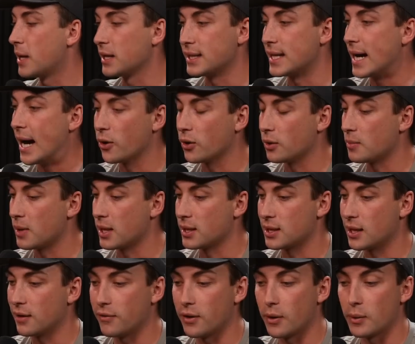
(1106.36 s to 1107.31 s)
I doubted
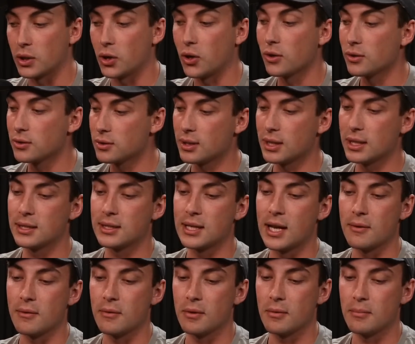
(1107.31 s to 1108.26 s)
myself. I would constantly
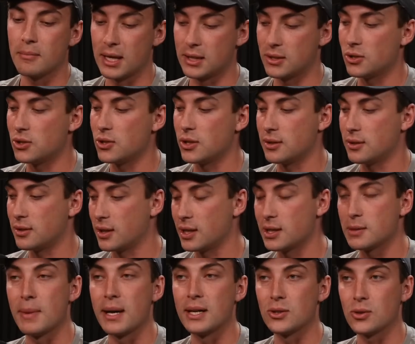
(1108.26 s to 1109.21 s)
send messages to
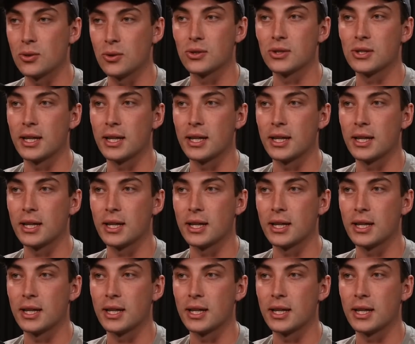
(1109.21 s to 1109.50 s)
this mentor,